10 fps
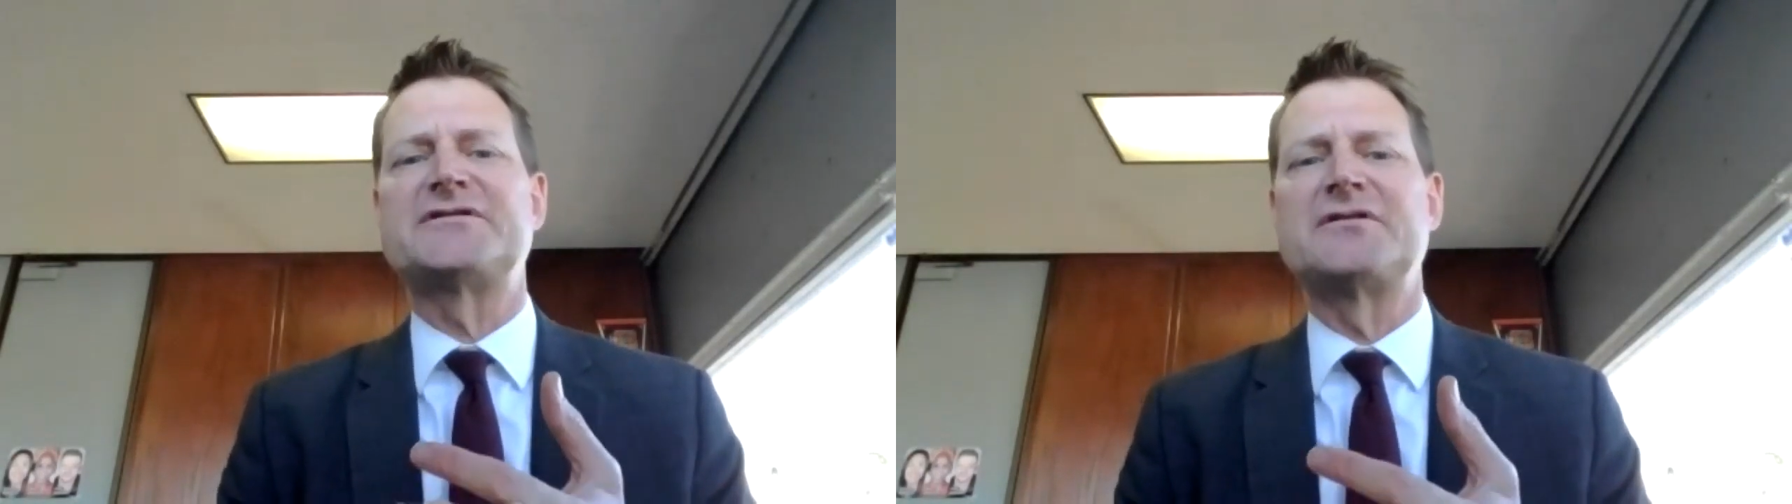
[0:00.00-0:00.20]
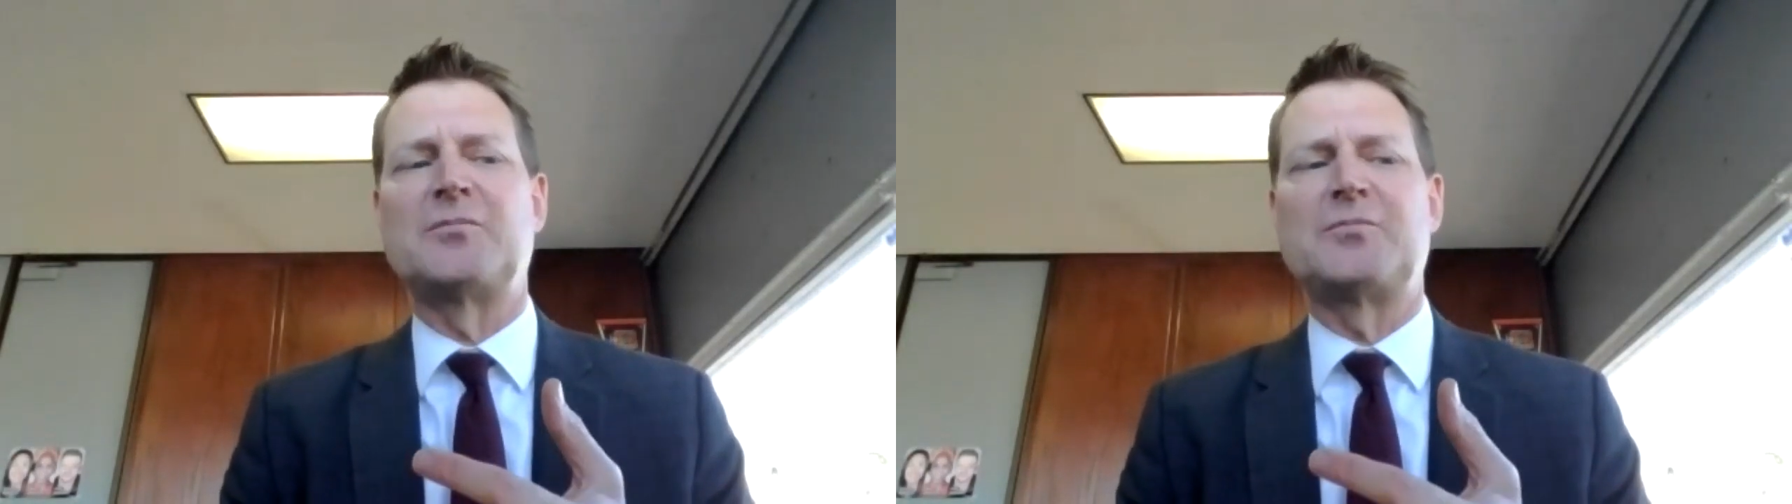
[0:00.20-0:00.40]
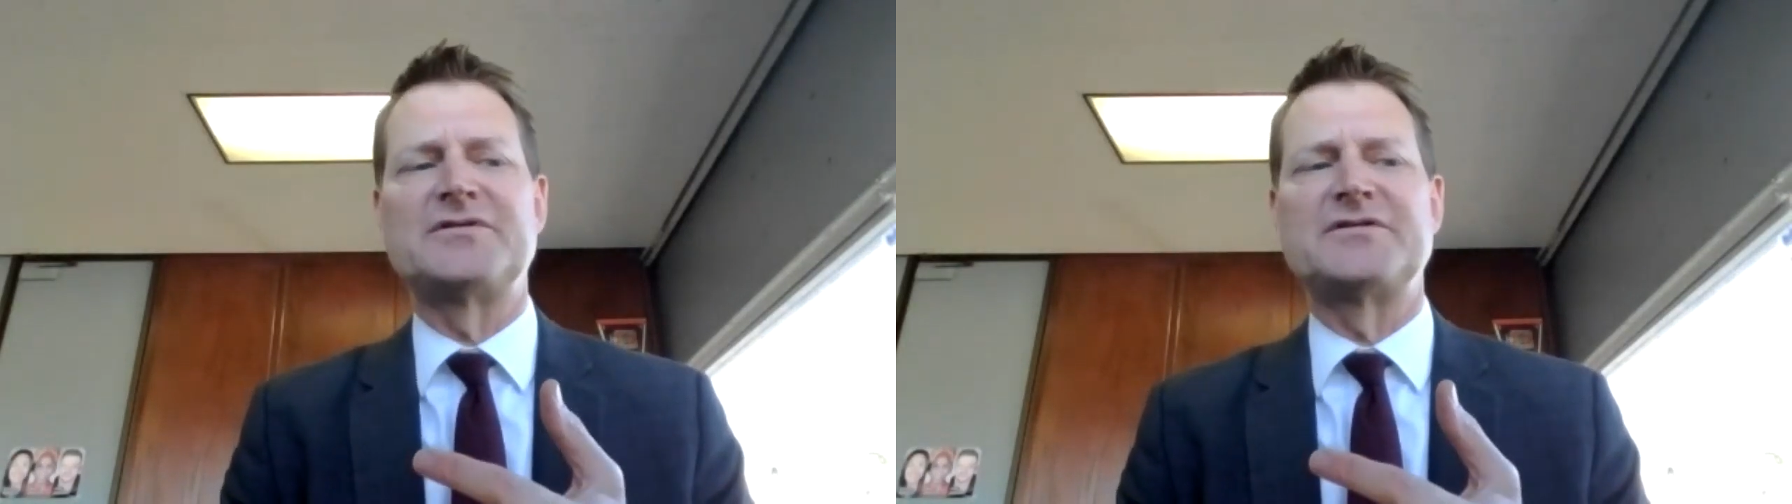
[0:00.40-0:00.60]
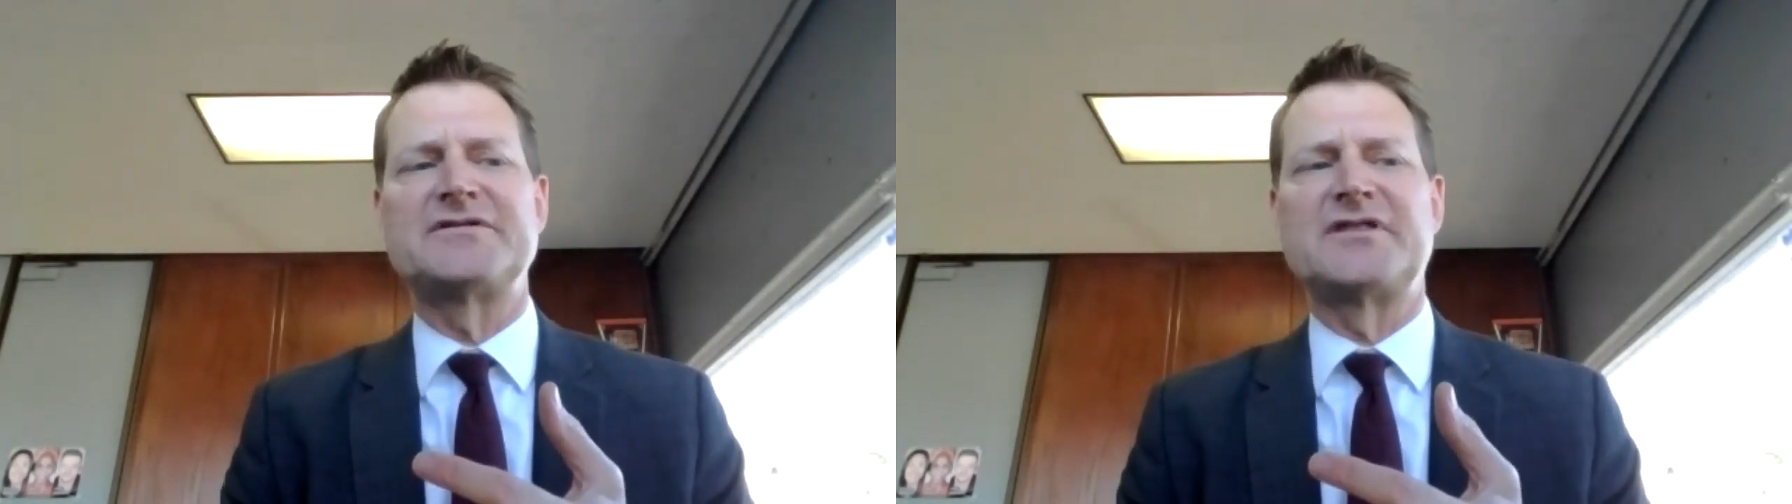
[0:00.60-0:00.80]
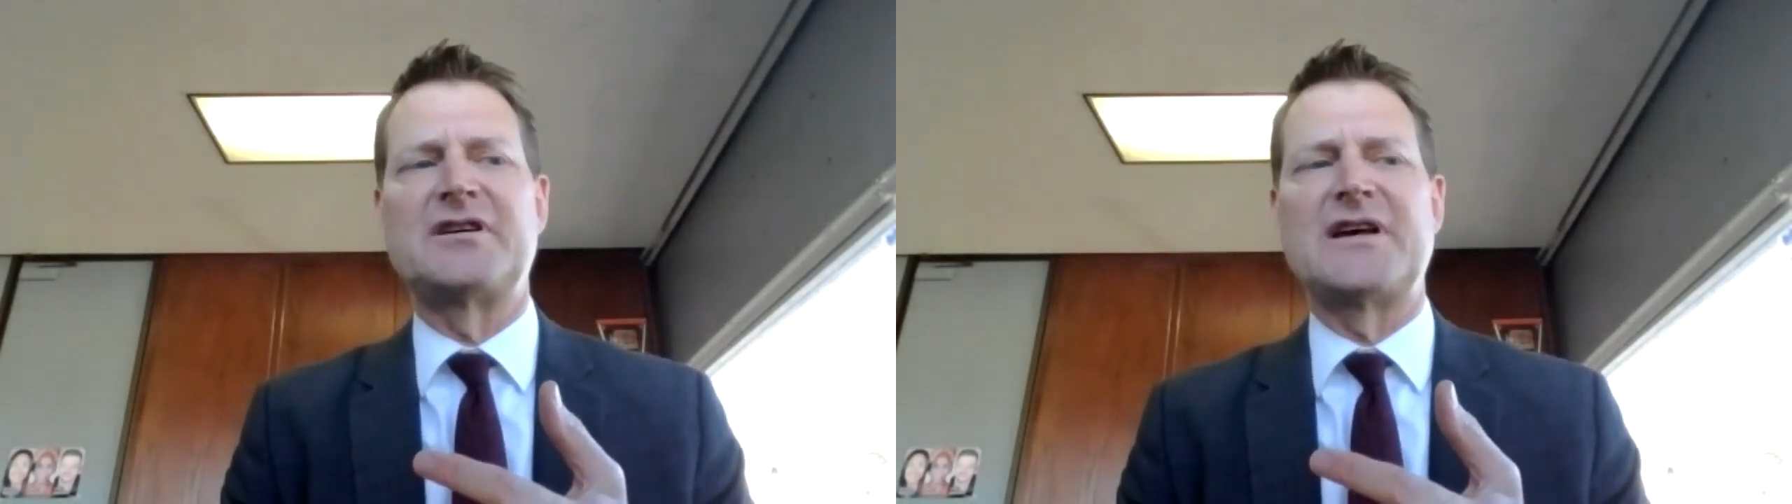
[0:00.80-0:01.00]

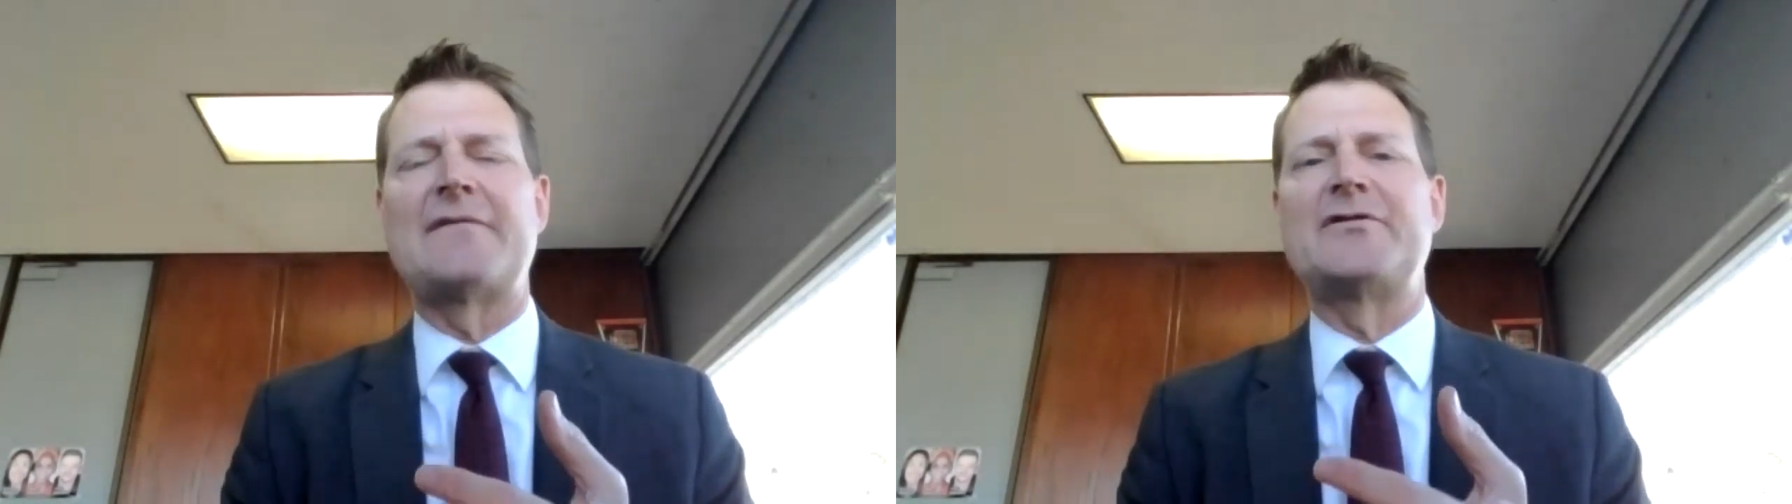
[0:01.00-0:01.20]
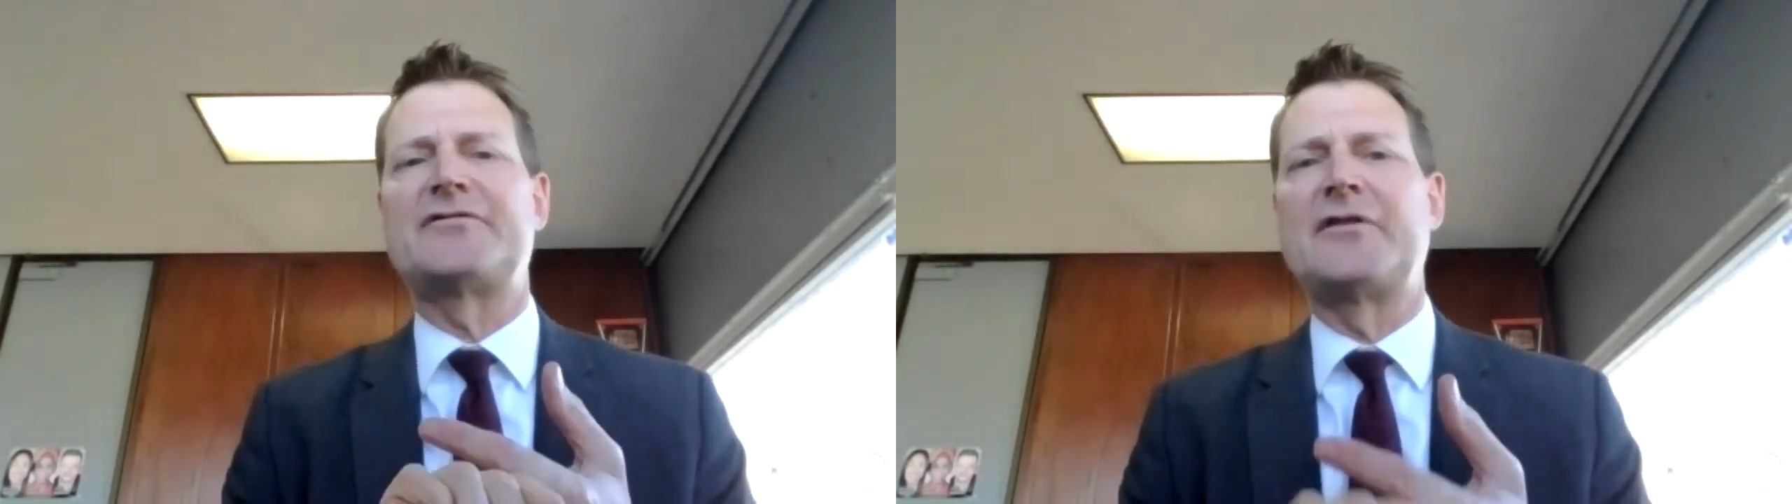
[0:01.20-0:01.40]
avenues for